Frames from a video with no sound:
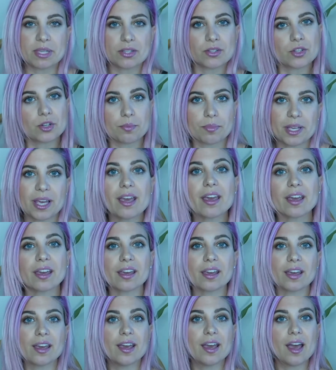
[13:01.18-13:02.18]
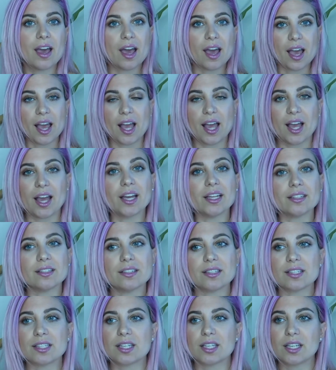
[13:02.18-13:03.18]
Mr. Big,
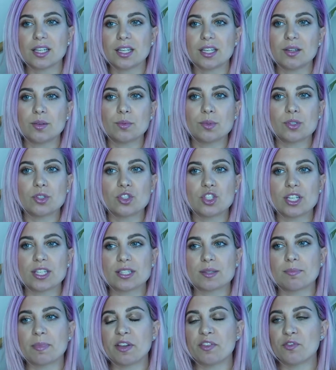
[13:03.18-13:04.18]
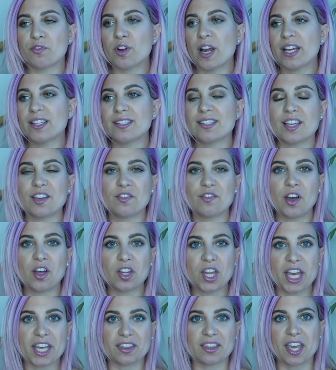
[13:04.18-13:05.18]
and it was just my friends, I
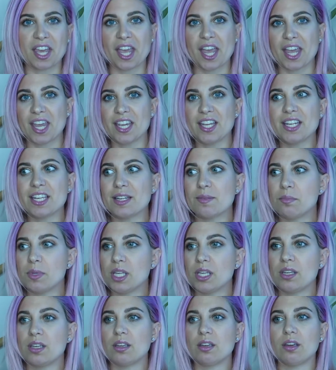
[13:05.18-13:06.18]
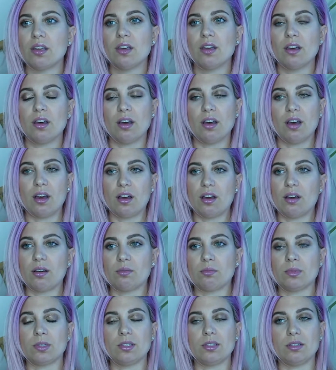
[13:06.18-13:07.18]
felt like they hated me.
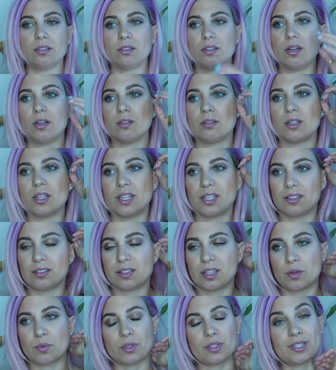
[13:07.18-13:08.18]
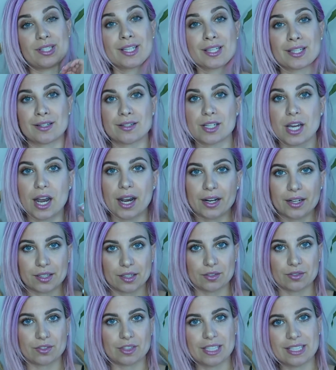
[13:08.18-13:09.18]
You know, they were sick and tired
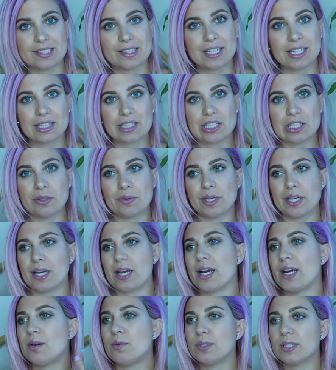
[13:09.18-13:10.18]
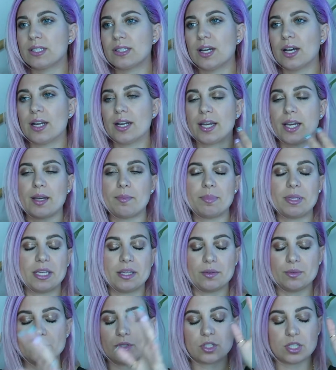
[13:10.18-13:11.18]
of listening to it. I was not happy.
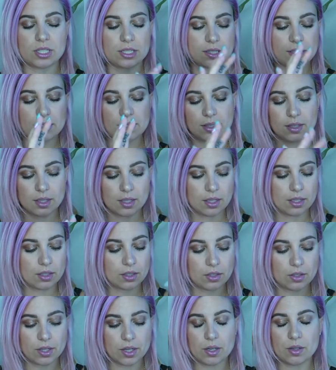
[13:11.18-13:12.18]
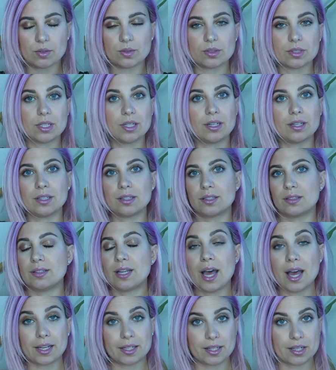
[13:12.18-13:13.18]
It was just, you know,
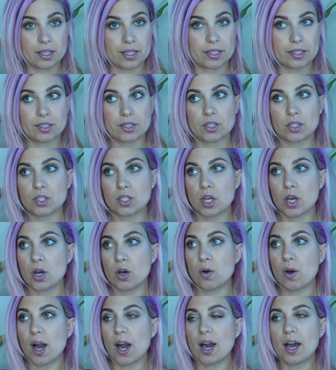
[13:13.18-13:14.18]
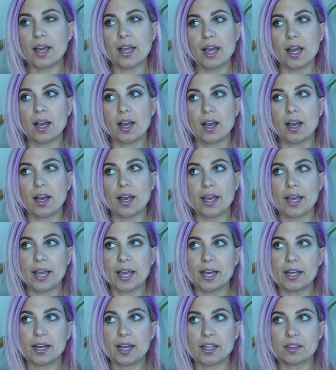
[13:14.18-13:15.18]
not good. So I
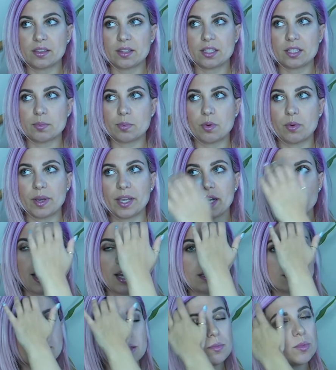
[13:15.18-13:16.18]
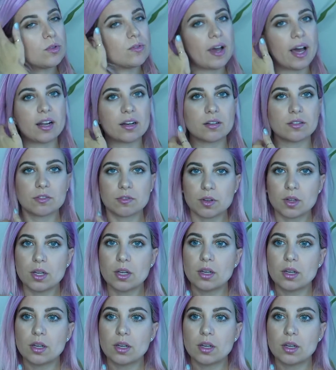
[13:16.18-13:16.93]
had at this point had to move out of